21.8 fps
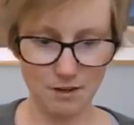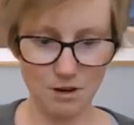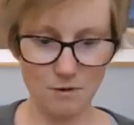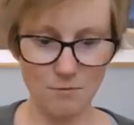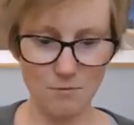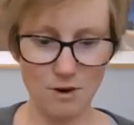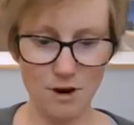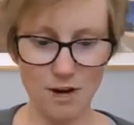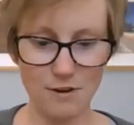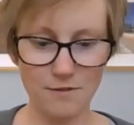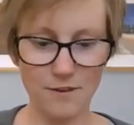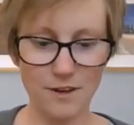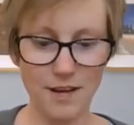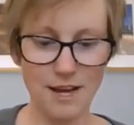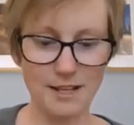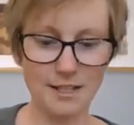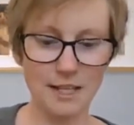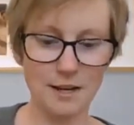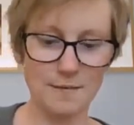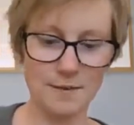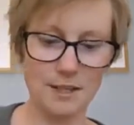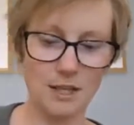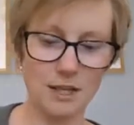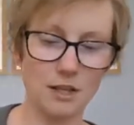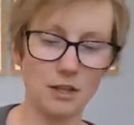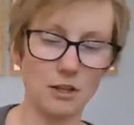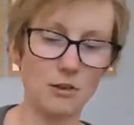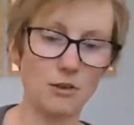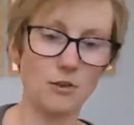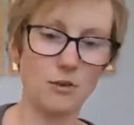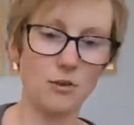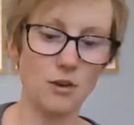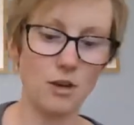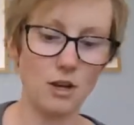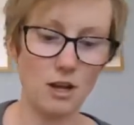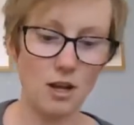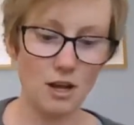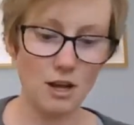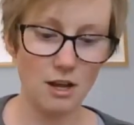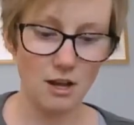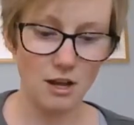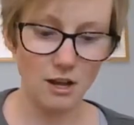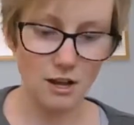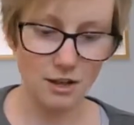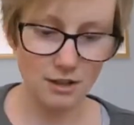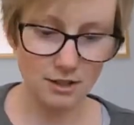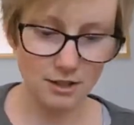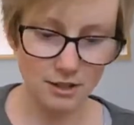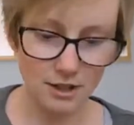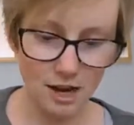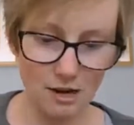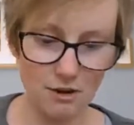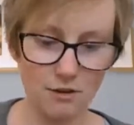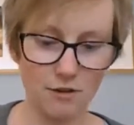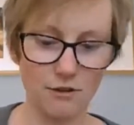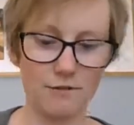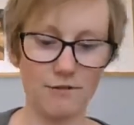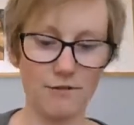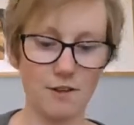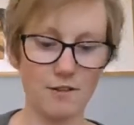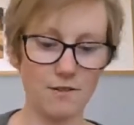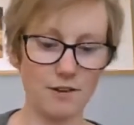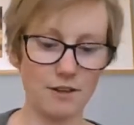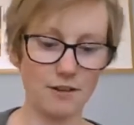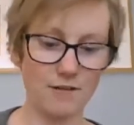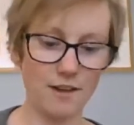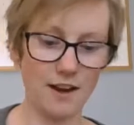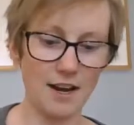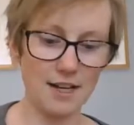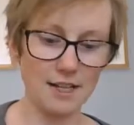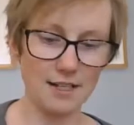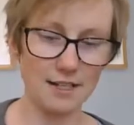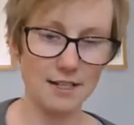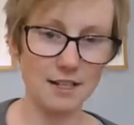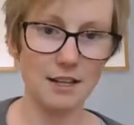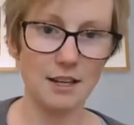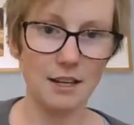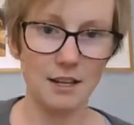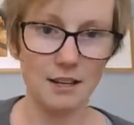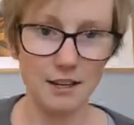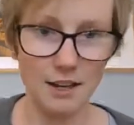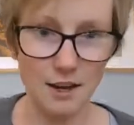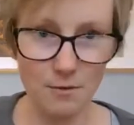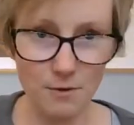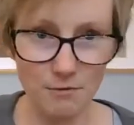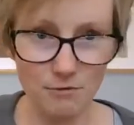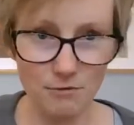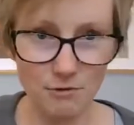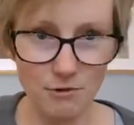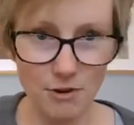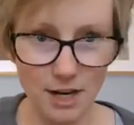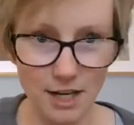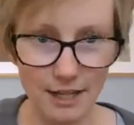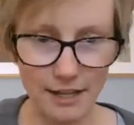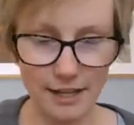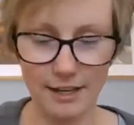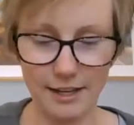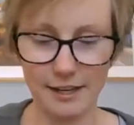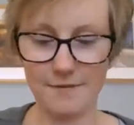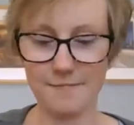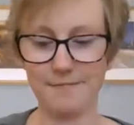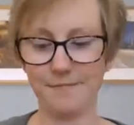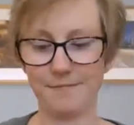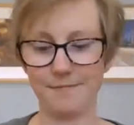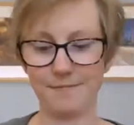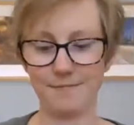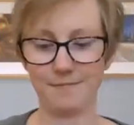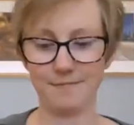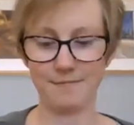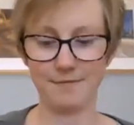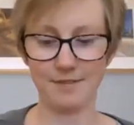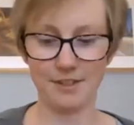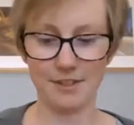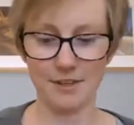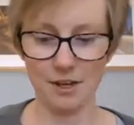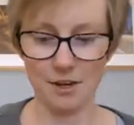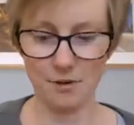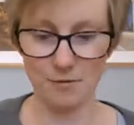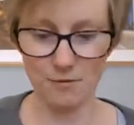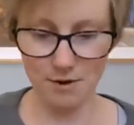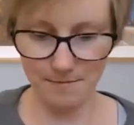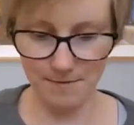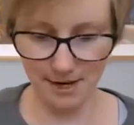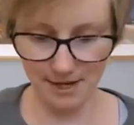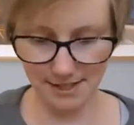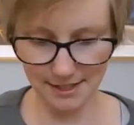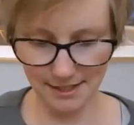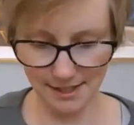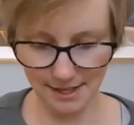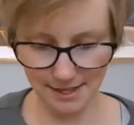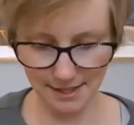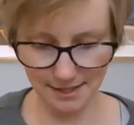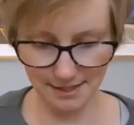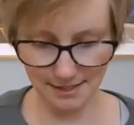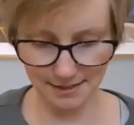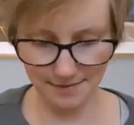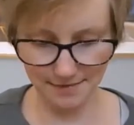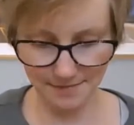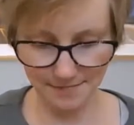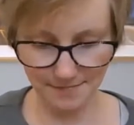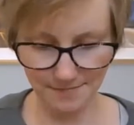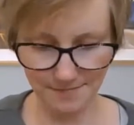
Don't worry if you get some of the glue stuck on the front of his face, it will dry clear, so you won't be able to see it.